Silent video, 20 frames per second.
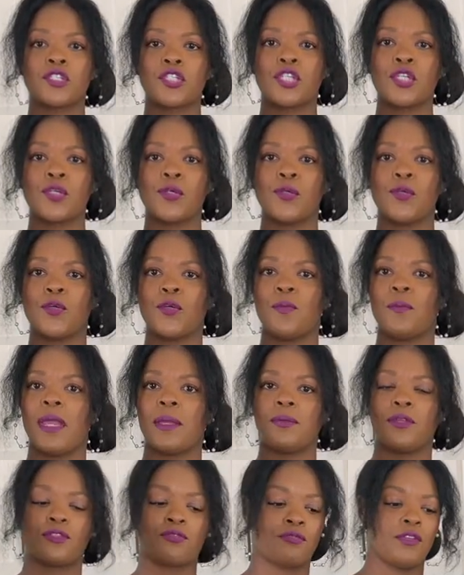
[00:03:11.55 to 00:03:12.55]
two,
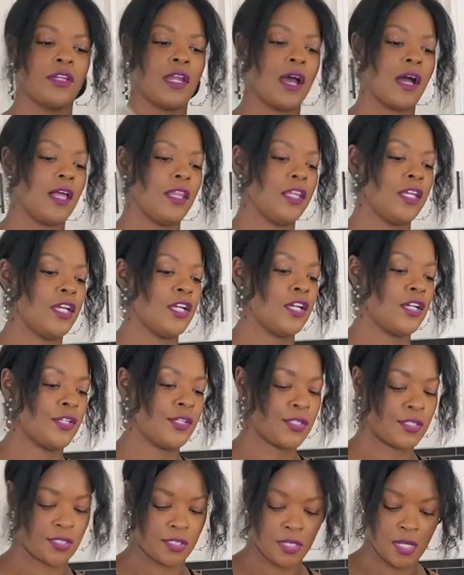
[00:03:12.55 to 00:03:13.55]
maybe
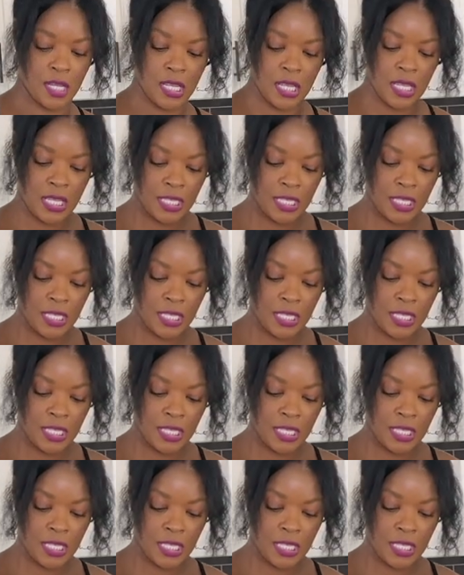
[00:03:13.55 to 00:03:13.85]
$3.